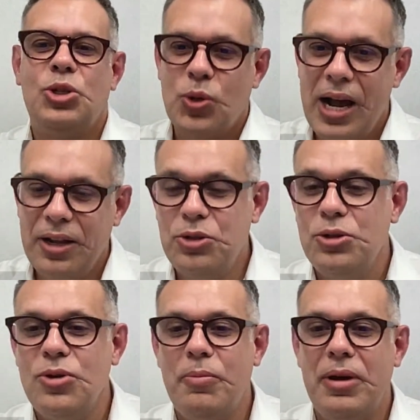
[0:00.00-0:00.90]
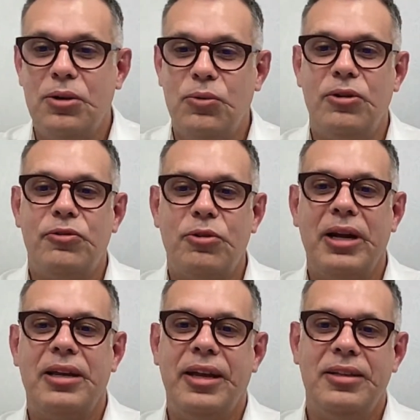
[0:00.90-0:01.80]
try to do a better work for
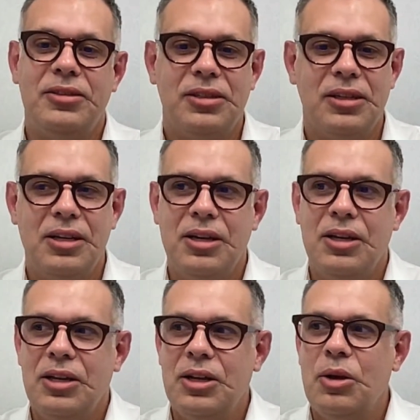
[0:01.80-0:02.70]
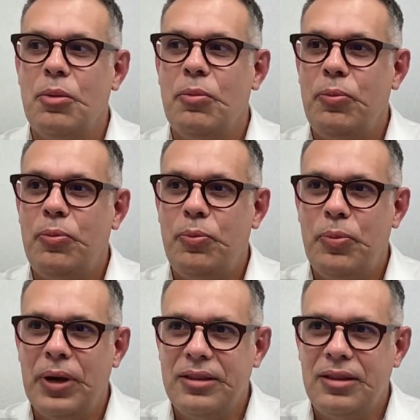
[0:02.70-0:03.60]
my kids,
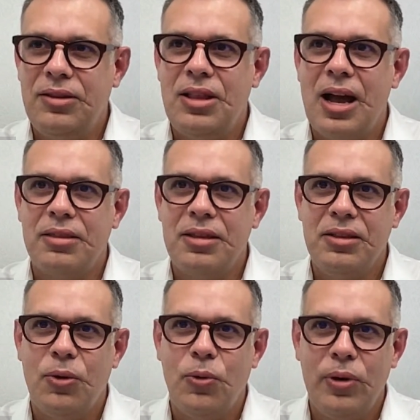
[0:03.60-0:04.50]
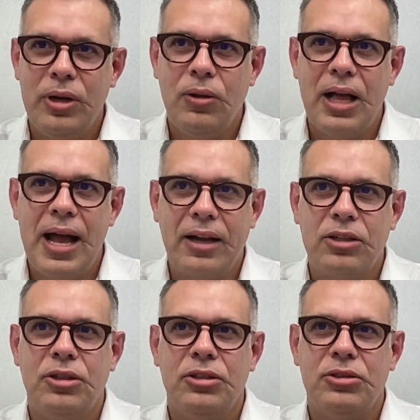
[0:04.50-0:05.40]
but I think the real
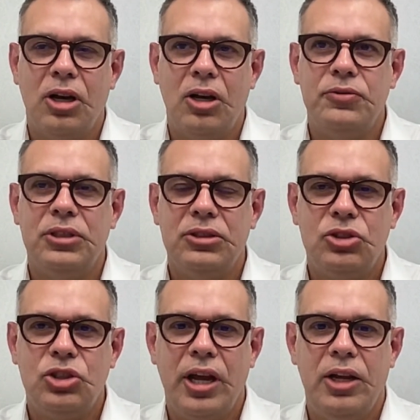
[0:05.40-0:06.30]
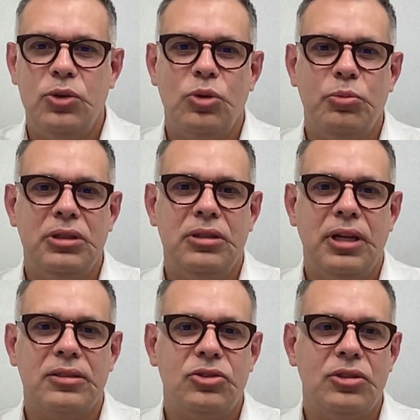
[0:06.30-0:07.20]
actors of this change will be the
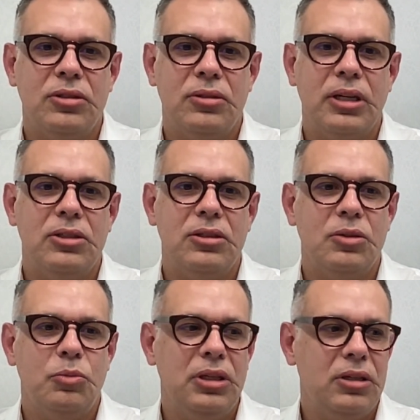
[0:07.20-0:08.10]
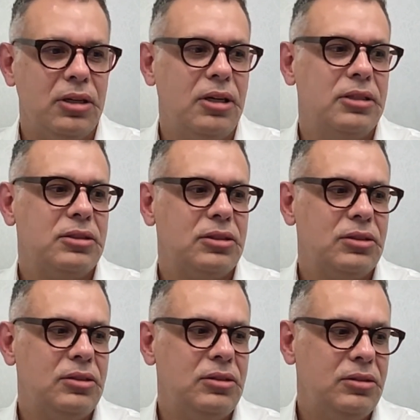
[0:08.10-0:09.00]
next generation because
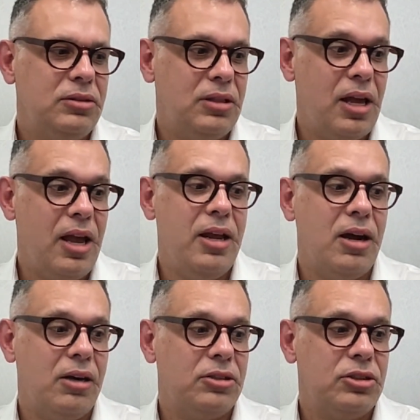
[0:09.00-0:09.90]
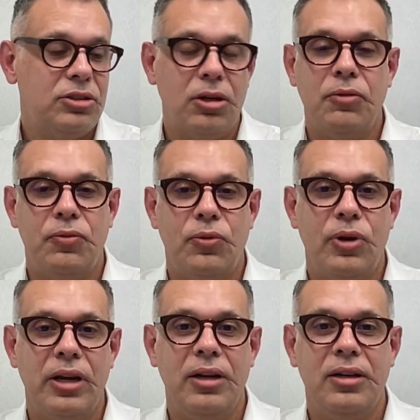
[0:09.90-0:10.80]
they are
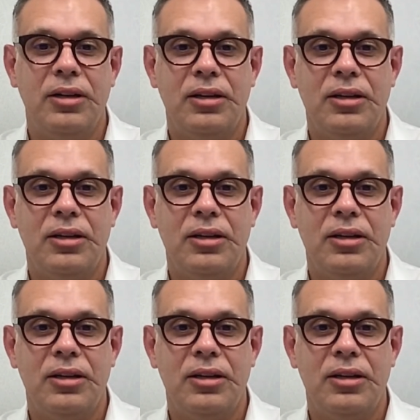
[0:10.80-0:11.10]
suffering